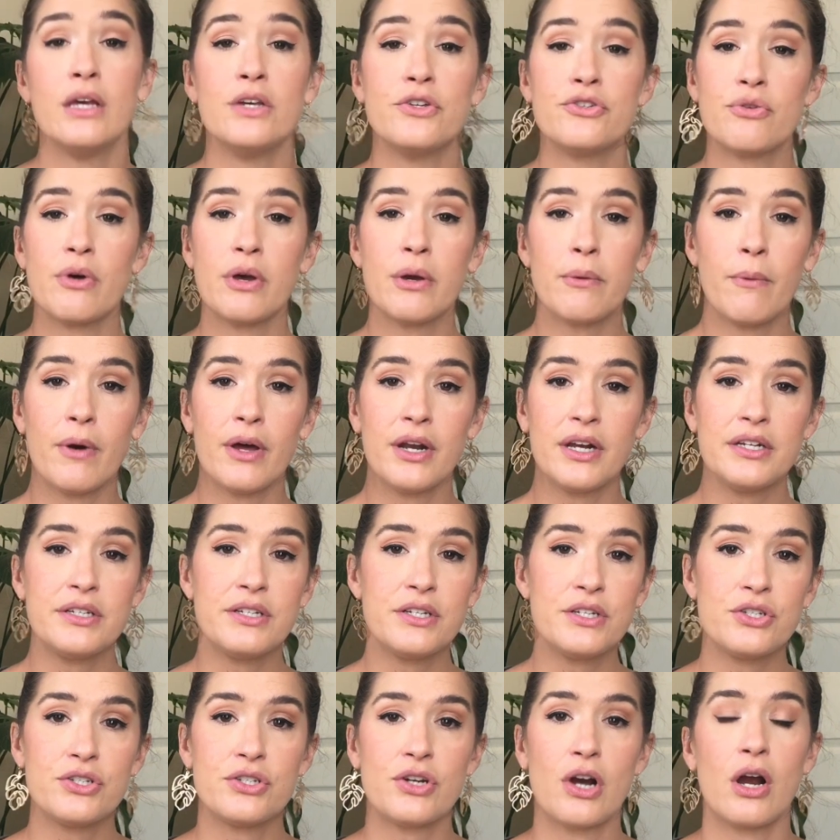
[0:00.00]
So I wanted
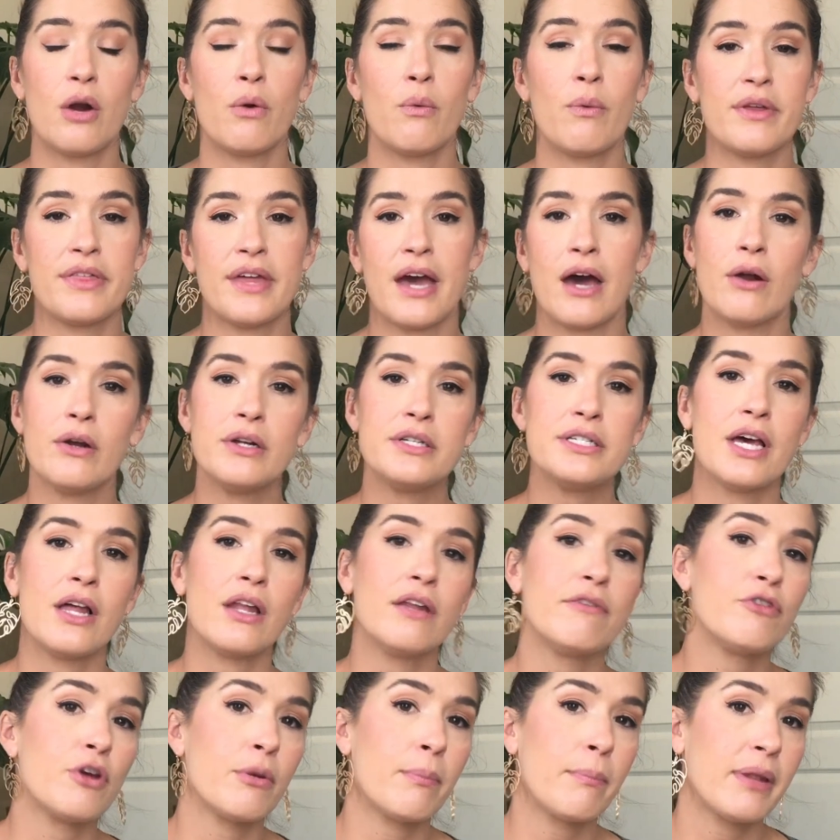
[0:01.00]
to start with how to
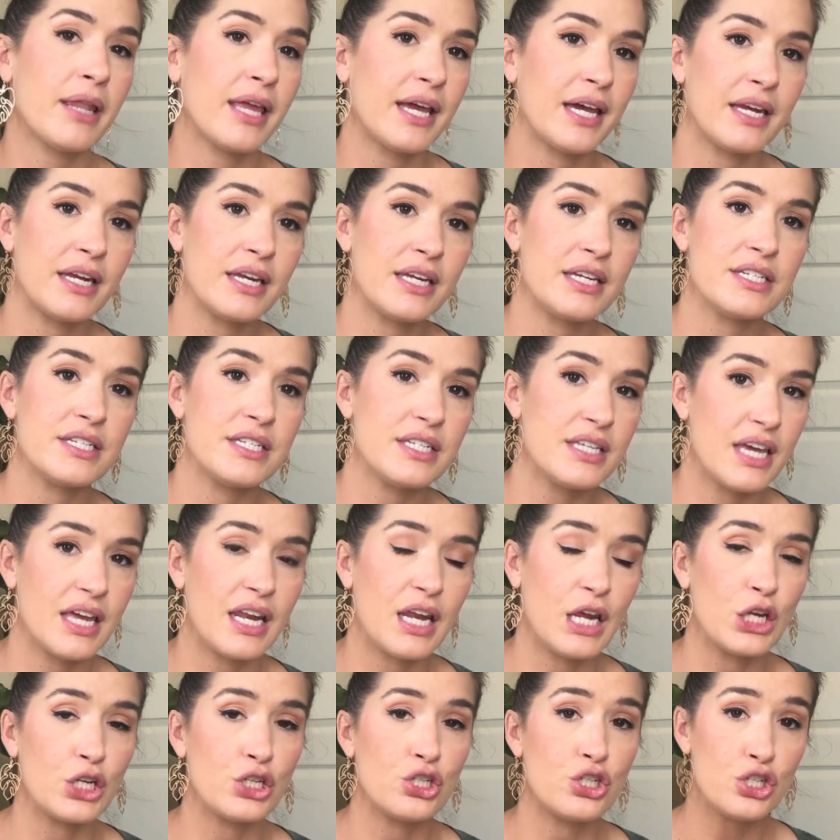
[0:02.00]
tell if your plant is
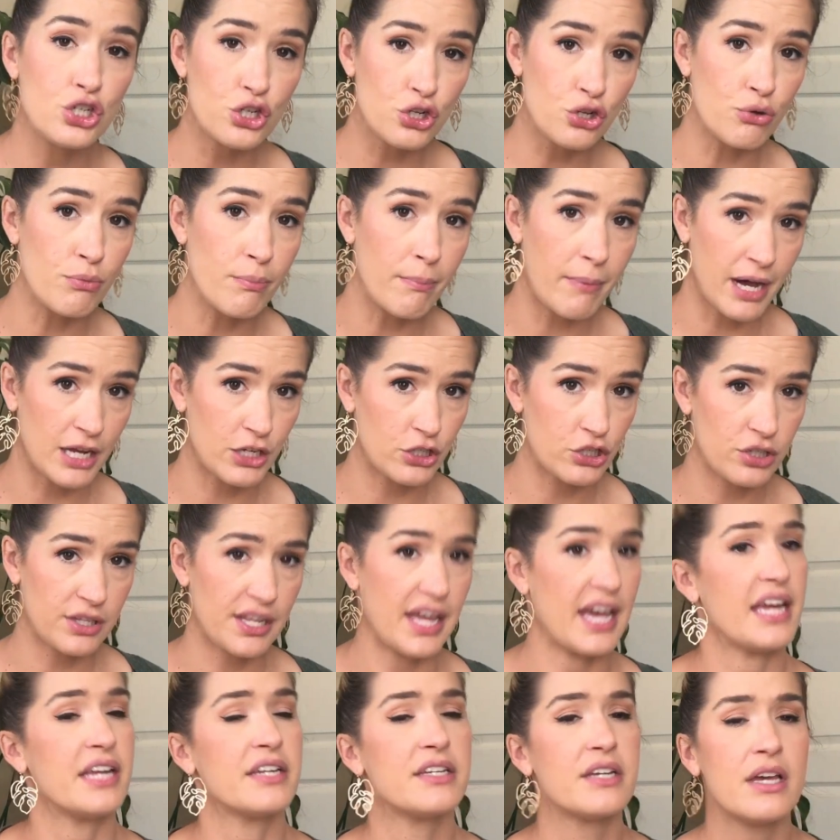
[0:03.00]
getting too much
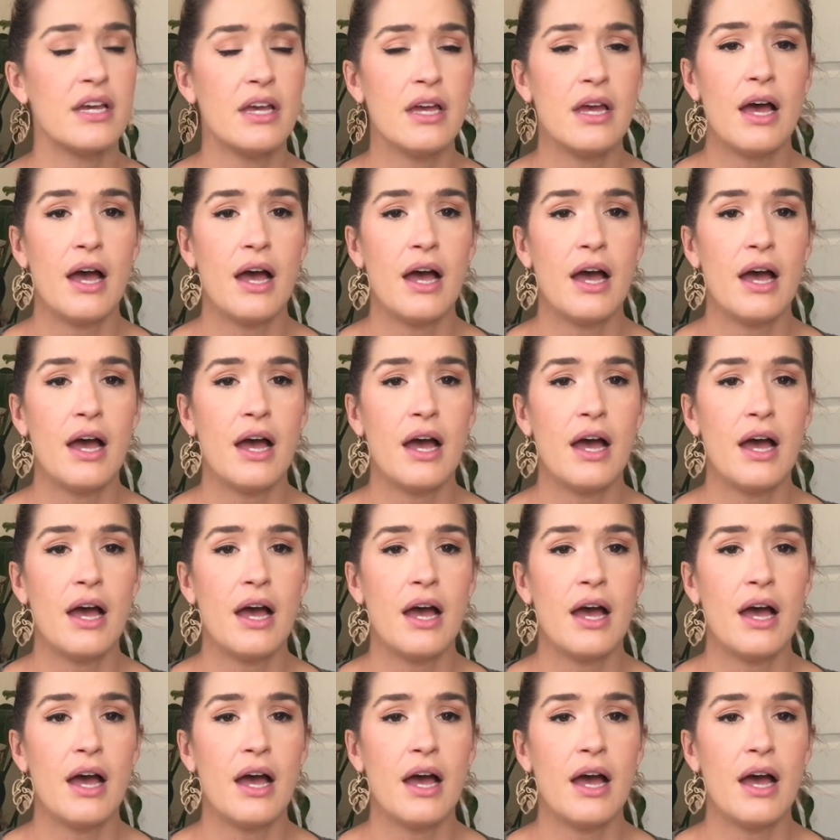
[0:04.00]
light.